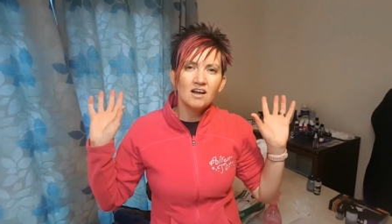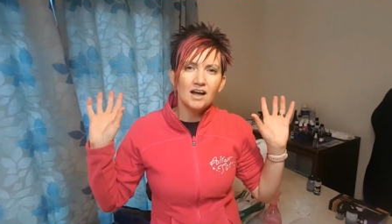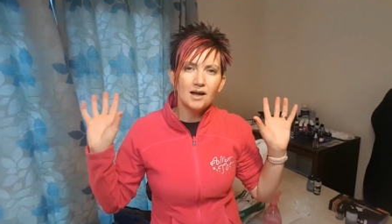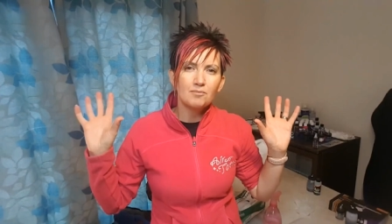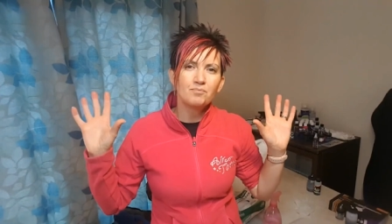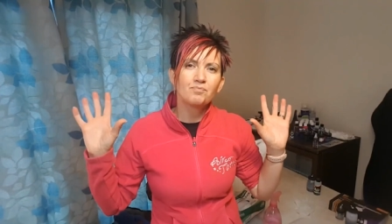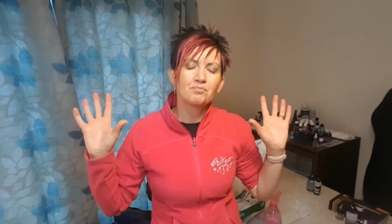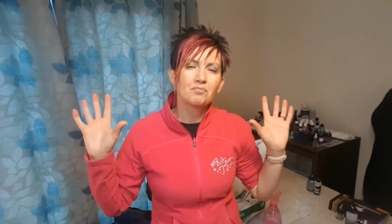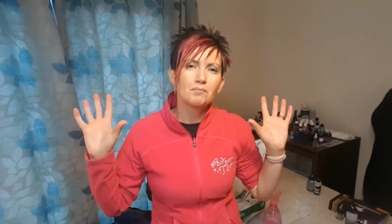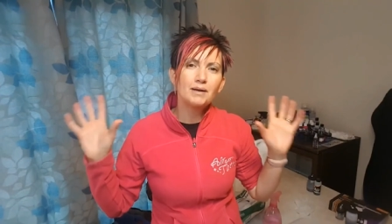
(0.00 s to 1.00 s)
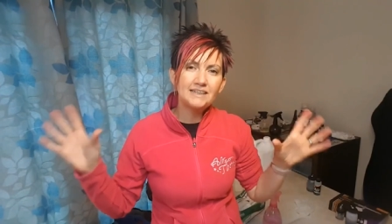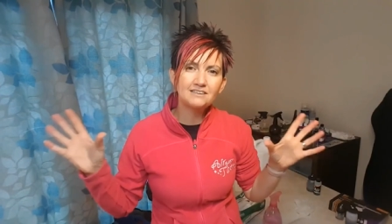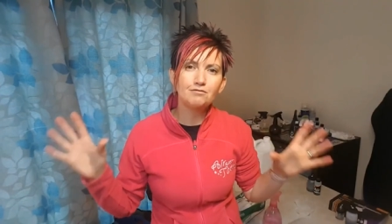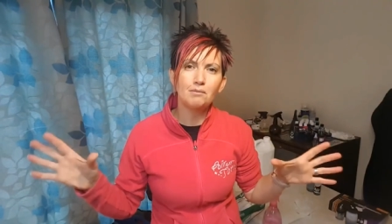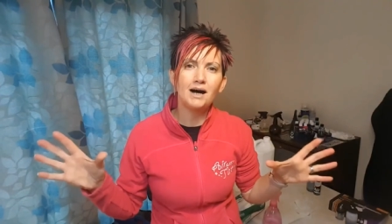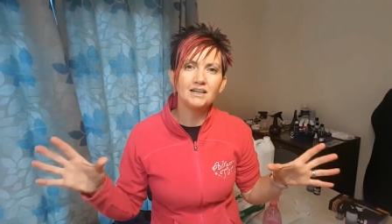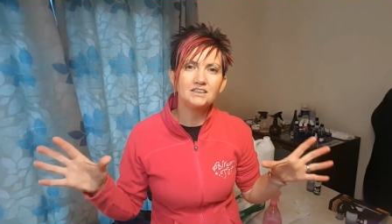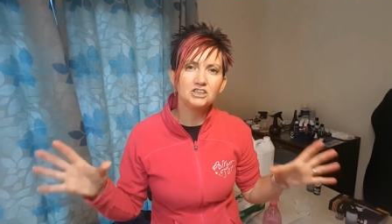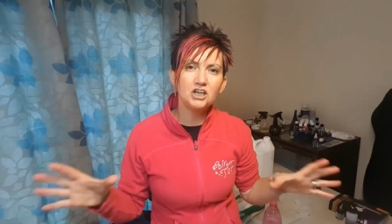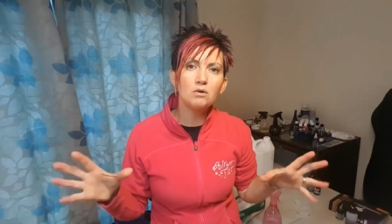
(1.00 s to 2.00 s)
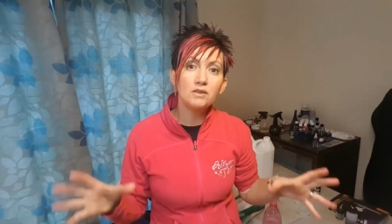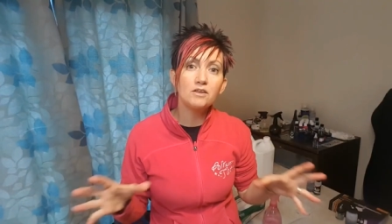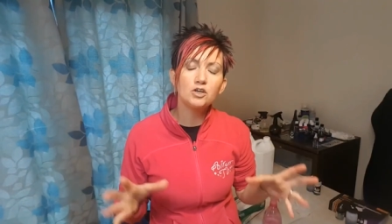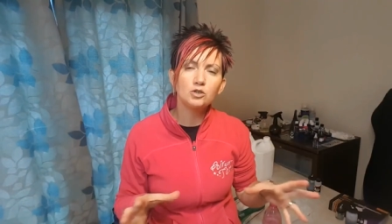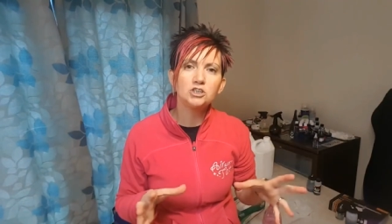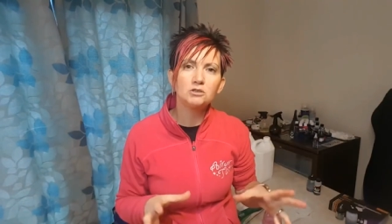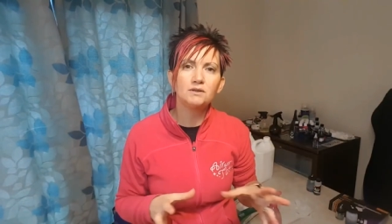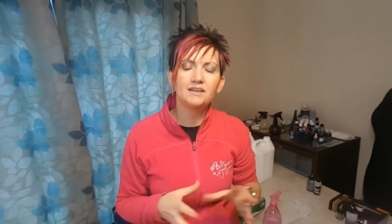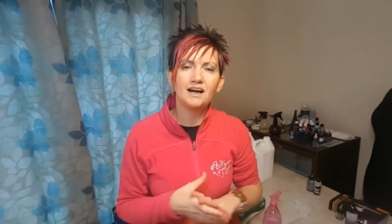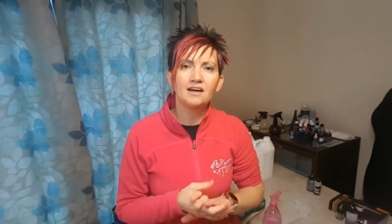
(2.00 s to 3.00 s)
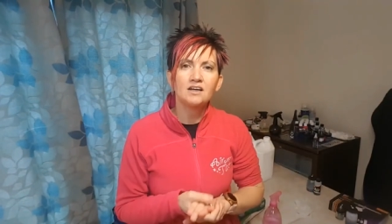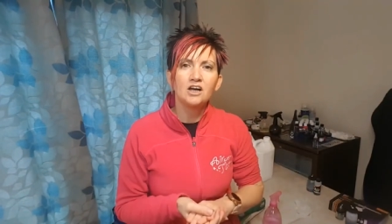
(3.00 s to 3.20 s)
um, peace of mind, knowing that you're doing that.